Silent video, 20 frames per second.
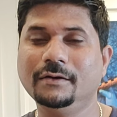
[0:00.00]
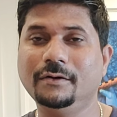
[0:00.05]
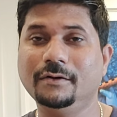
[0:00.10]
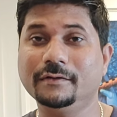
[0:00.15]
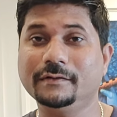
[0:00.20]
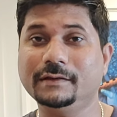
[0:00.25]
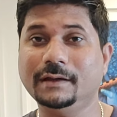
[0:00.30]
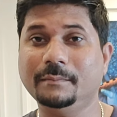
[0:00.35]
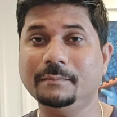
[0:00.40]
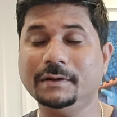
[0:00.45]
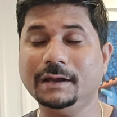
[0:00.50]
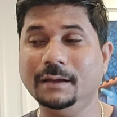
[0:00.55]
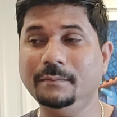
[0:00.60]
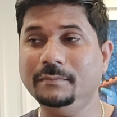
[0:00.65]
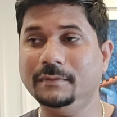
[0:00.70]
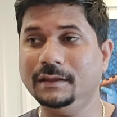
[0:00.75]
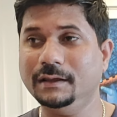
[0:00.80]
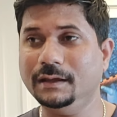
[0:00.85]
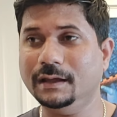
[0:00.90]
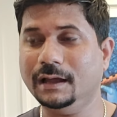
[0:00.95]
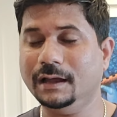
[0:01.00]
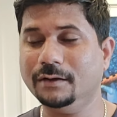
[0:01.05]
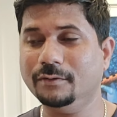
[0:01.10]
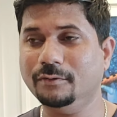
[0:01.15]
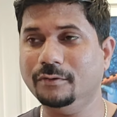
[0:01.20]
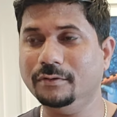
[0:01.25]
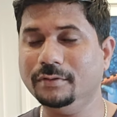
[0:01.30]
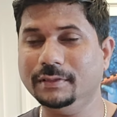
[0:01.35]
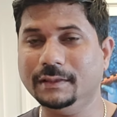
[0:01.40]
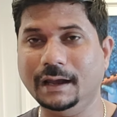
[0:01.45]
Or sometime they are
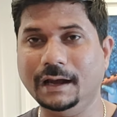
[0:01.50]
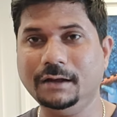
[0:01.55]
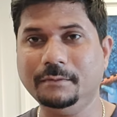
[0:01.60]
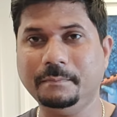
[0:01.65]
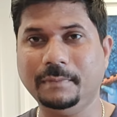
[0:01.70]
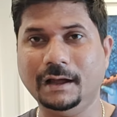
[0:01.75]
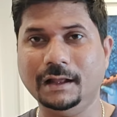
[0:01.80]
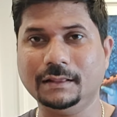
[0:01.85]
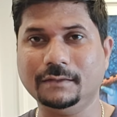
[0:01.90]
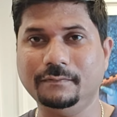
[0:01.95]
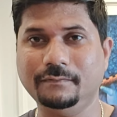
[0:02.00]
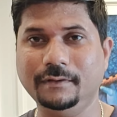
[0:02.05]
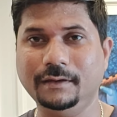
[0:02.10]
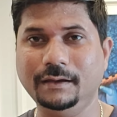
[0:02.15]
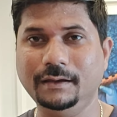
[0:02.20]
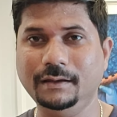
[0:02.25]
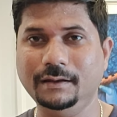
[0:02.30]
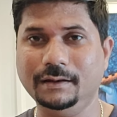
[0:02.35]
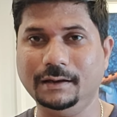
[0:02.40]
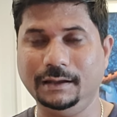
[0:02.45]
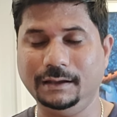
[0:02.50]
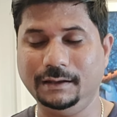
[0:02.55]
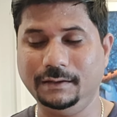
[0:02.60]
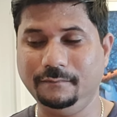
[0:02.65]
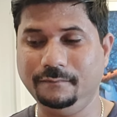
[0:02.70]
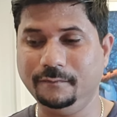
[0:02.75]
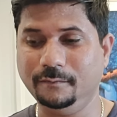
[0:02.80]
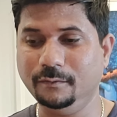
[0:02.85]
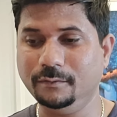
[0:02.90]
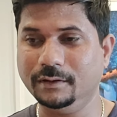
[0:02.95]
on that pathway, like
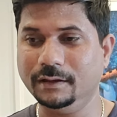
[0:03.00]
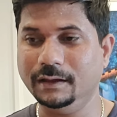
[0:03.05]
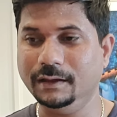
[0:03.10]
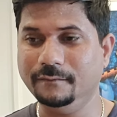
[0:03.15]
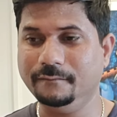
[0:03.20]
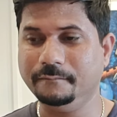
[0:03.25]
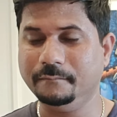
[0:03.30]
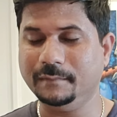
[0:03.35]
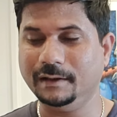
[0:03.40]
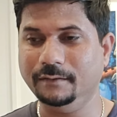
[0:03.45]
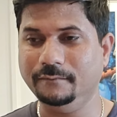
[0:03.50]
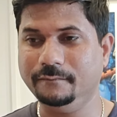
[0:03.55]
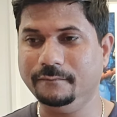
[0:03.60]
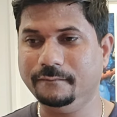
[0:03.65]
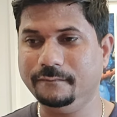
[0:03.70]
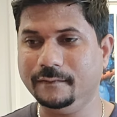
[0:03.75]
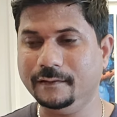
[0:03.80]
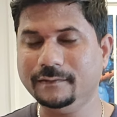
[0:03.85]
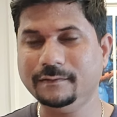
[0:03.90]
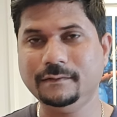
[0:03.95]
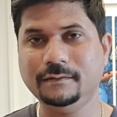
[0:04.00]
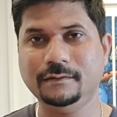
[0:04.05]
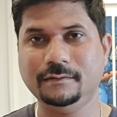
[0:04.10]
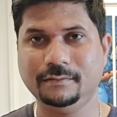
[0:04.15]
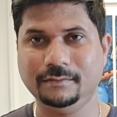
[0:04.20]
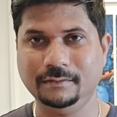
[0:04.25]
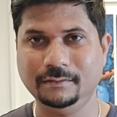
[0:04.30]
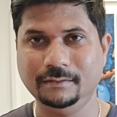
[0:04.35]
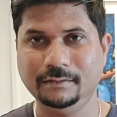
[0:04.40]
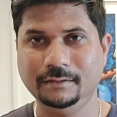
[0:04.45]
if my
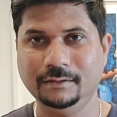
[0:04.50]
first